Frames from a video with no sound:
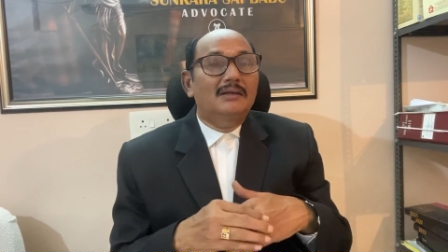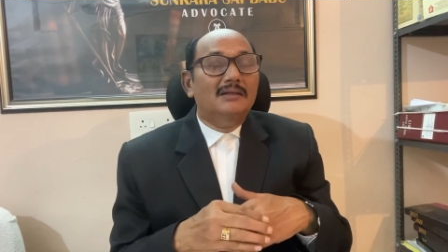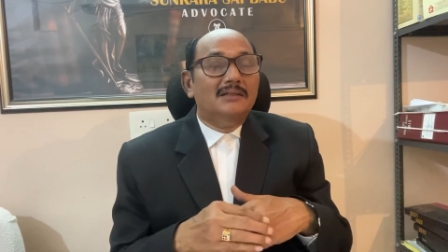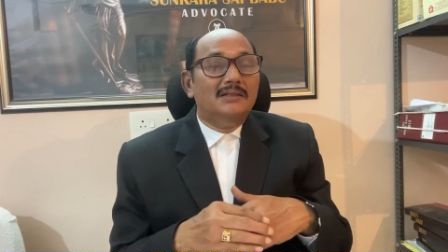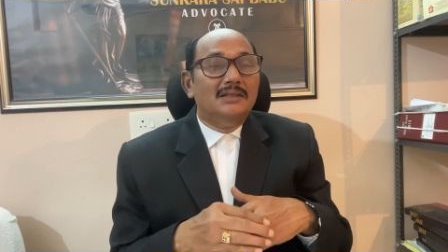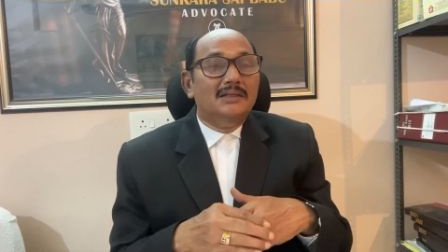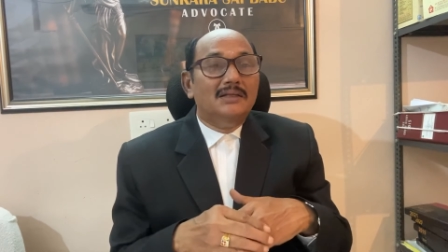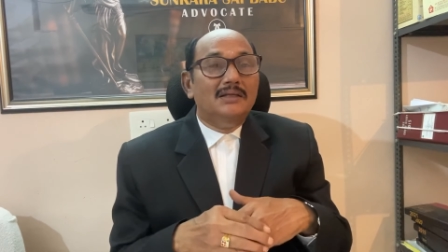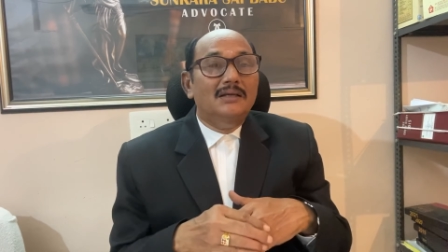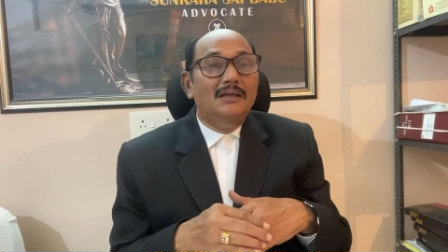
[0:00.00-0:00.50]

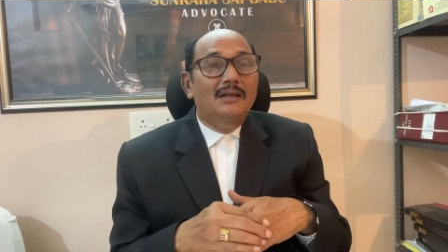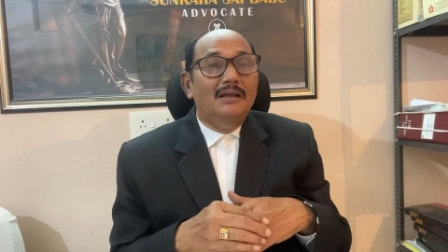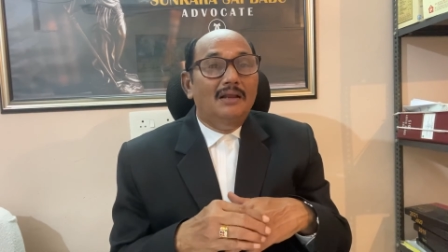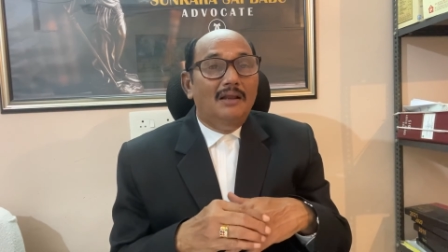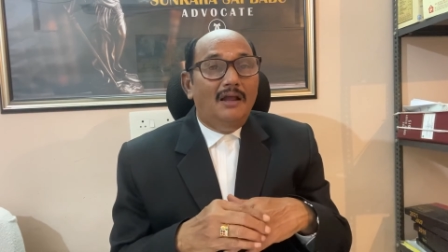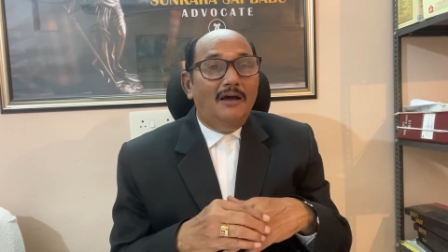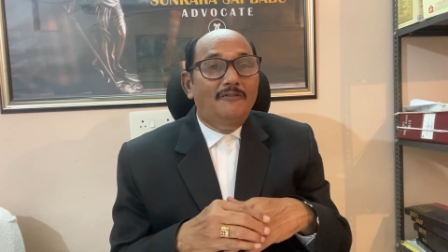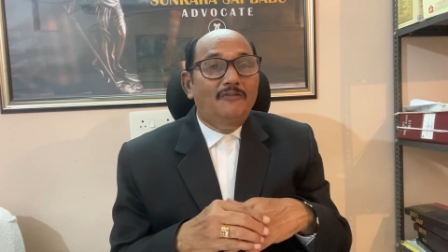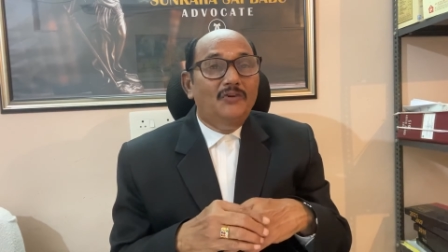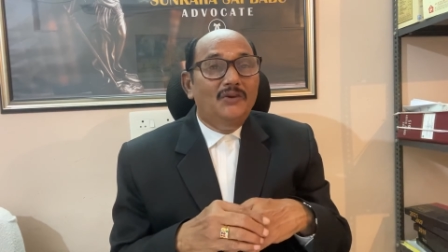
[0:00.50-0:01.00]
the
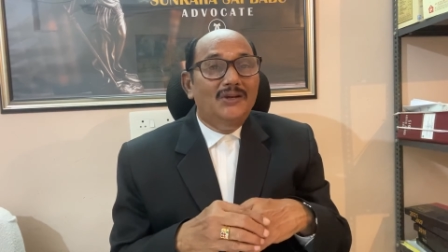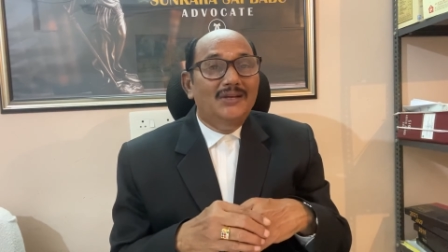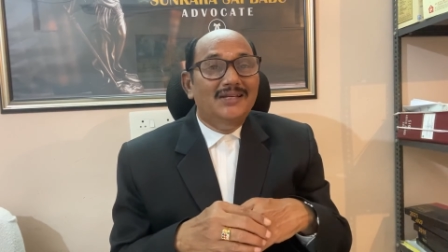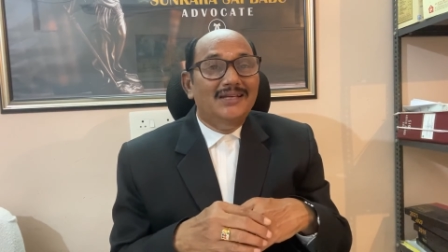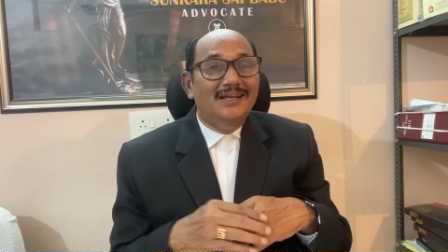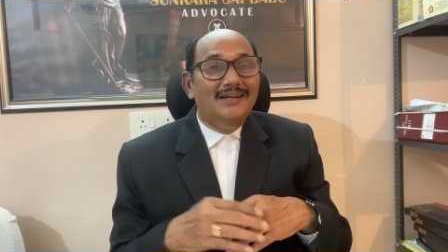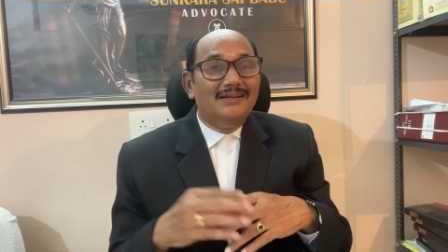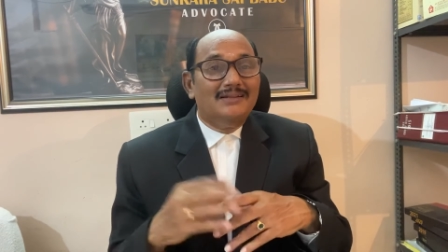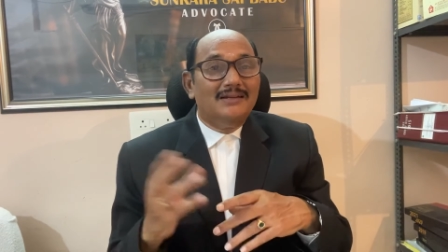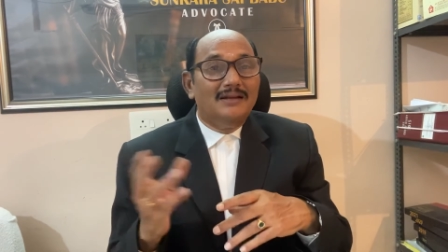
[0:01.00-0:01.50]
lawfully
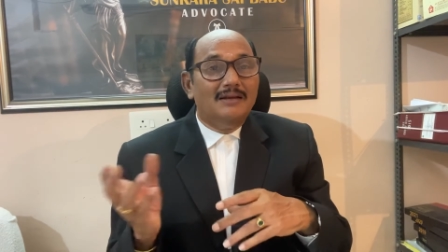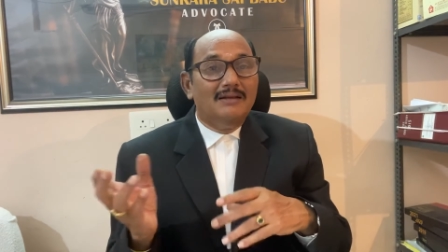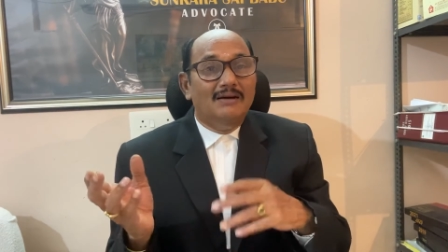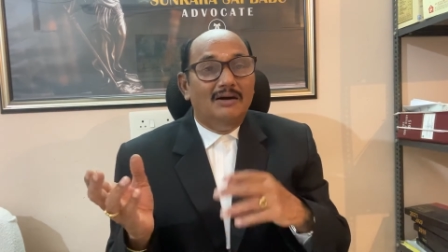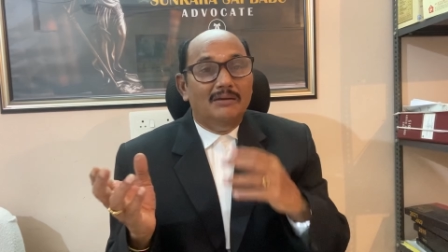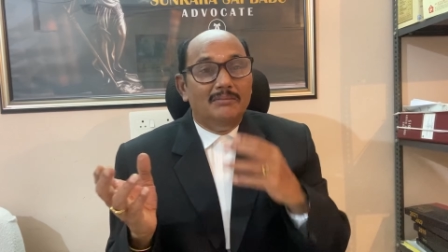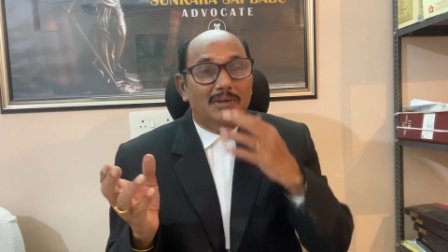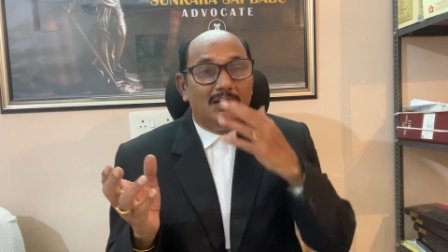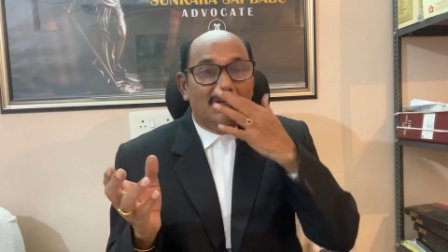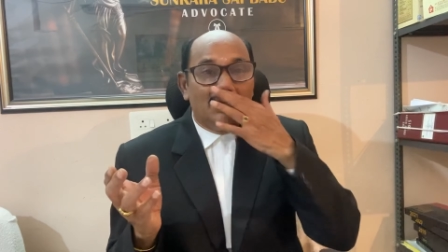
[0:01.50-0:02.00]
elected
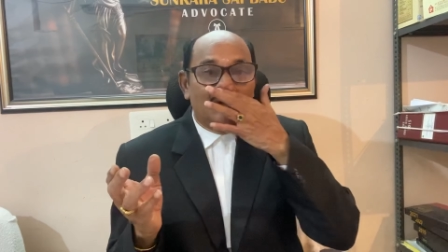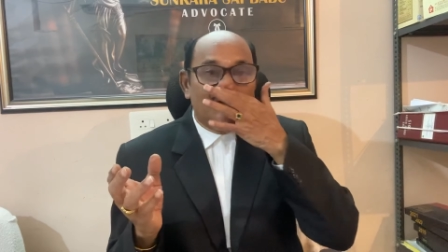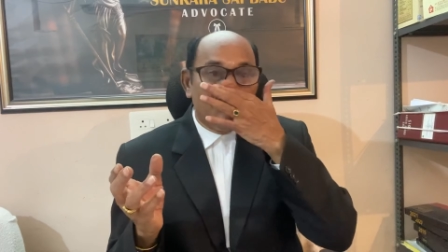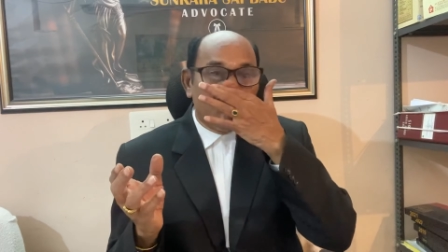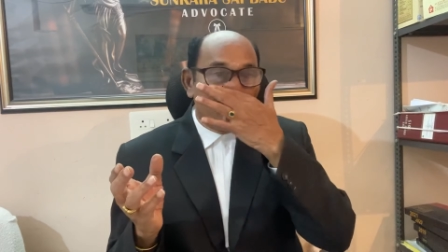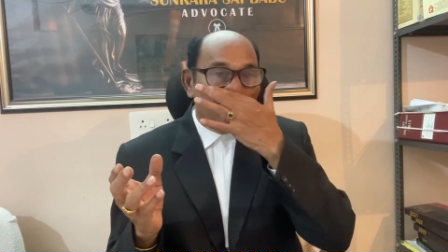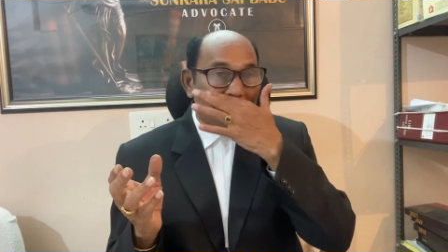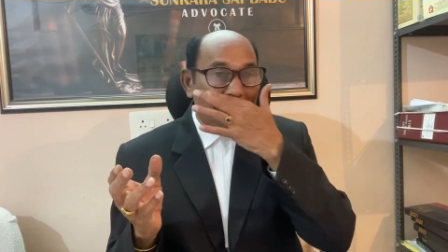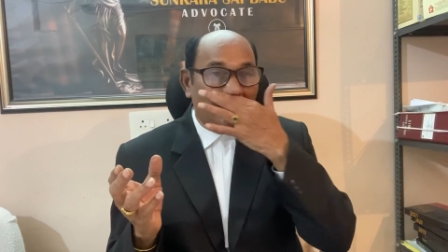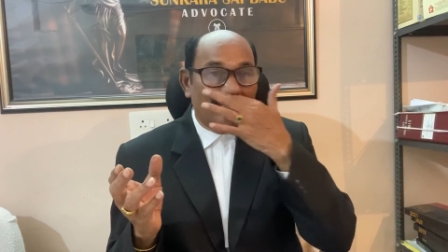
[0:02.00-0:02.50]
government of
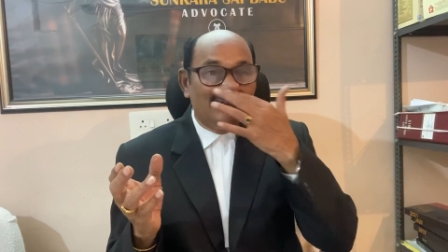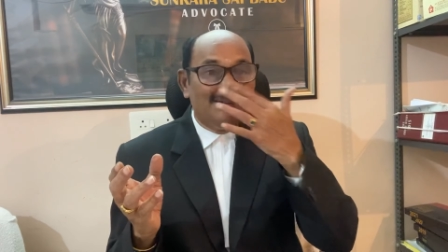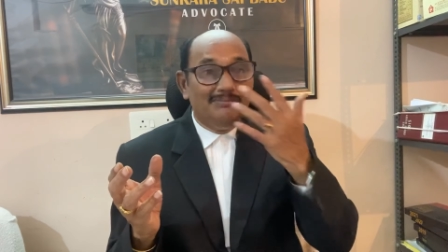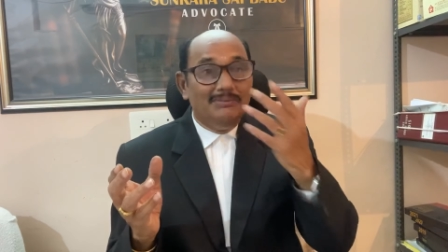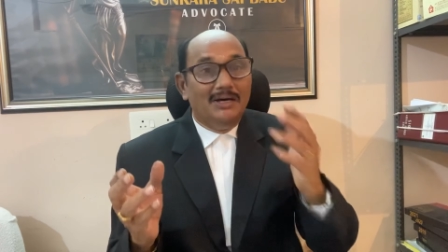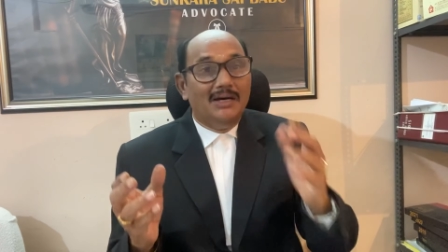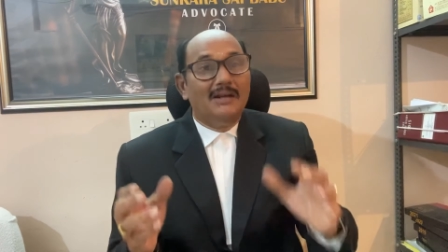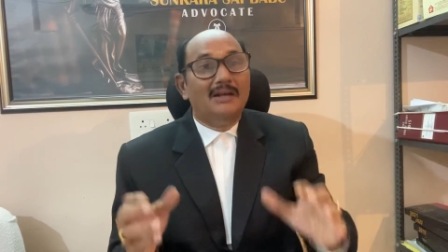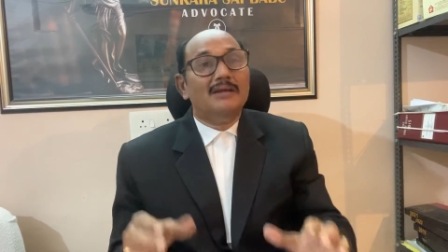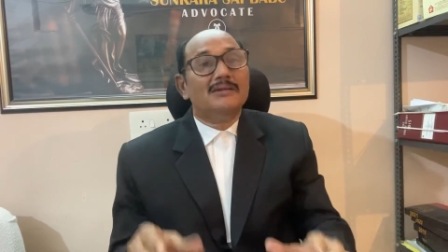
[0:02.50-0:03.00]
the state of
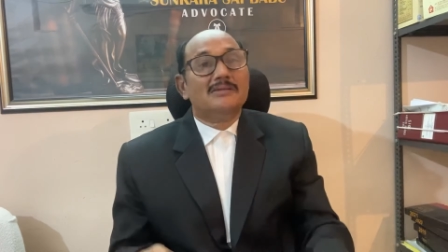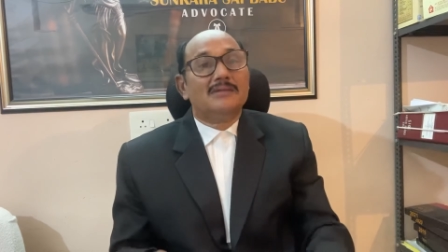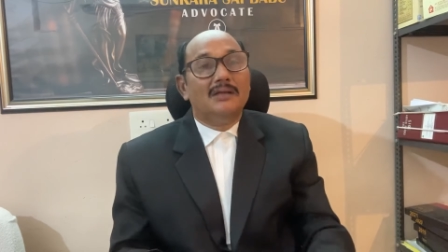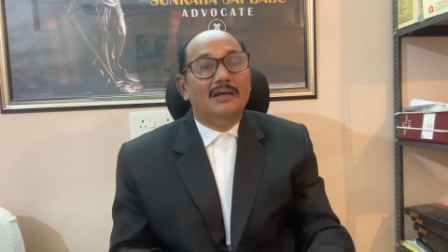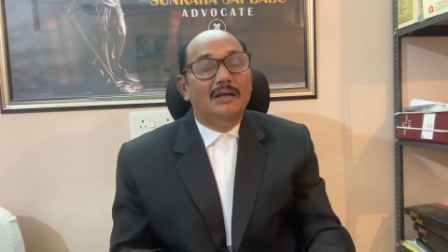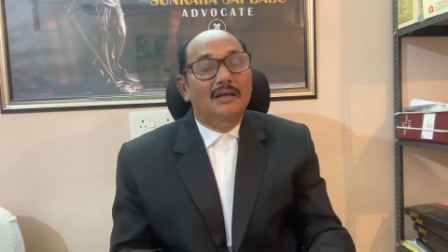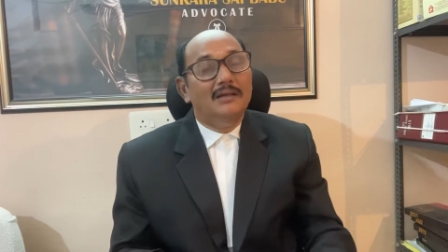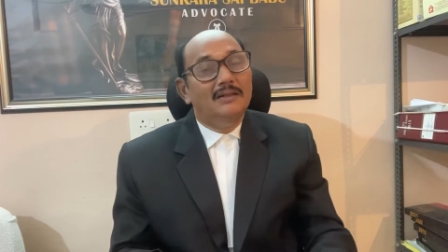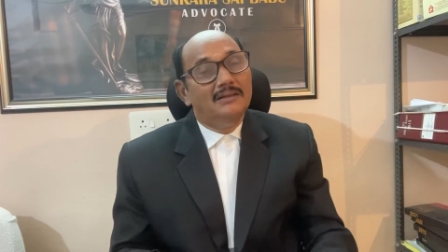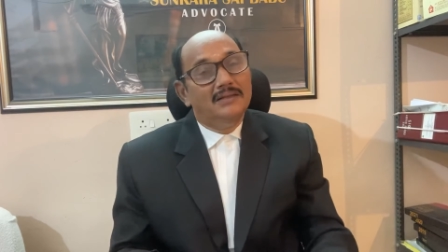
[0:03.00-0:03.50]

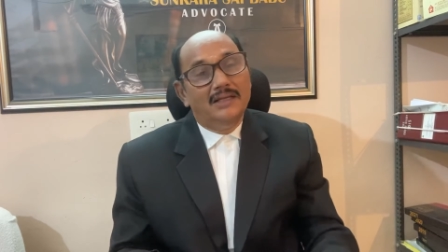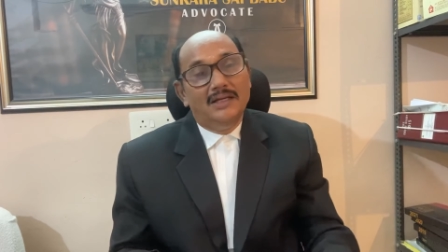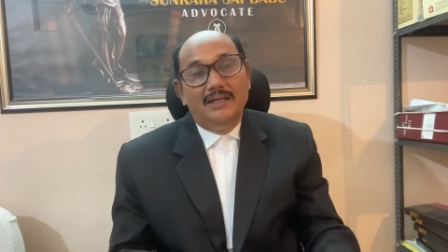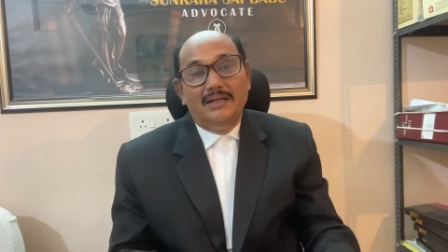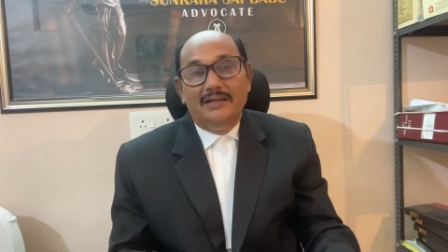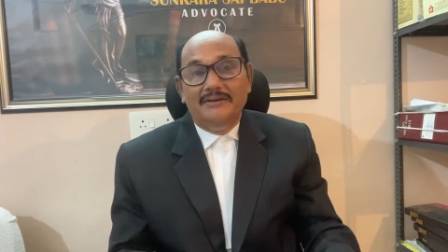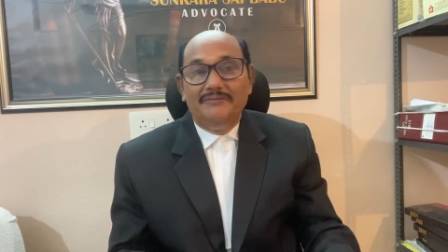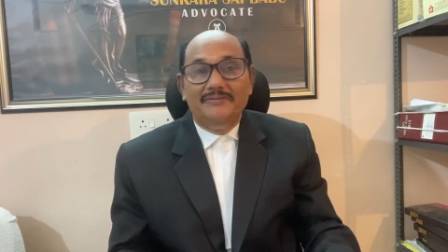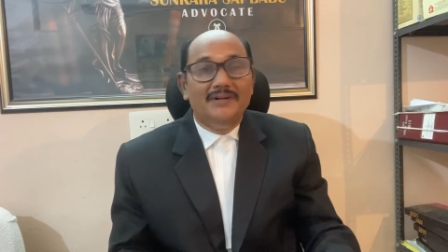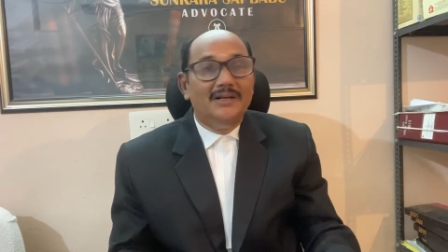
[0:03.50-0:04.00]
Maharashtra, then
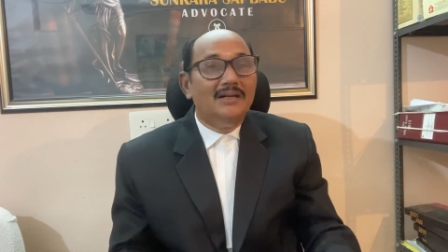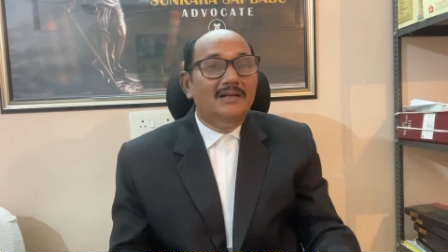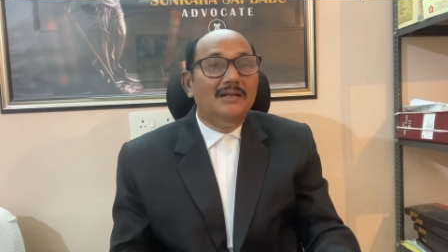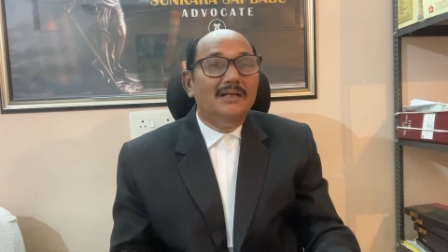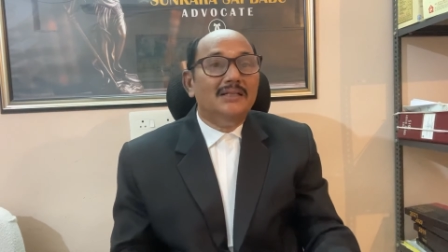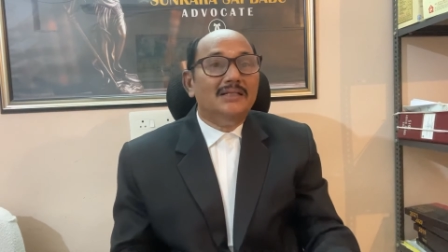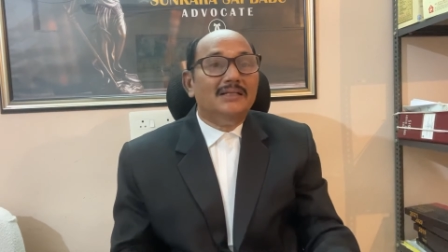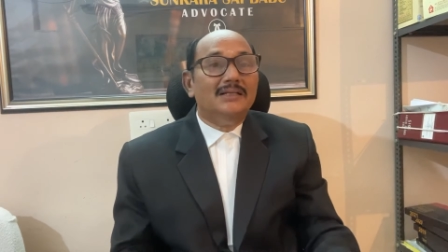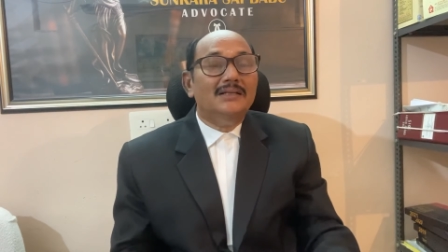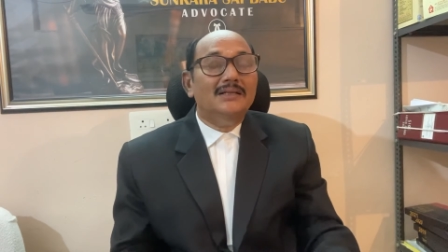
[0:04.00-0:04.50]

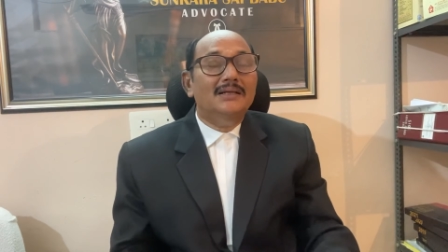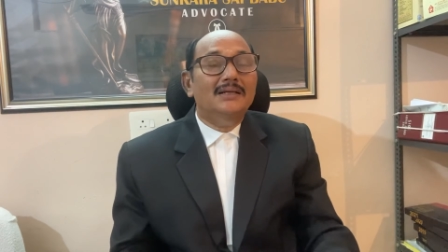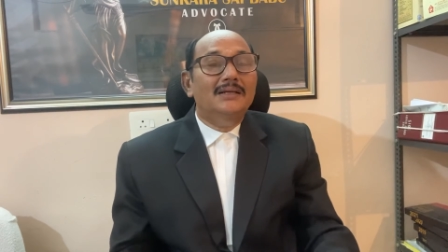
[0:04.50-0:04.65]
definitely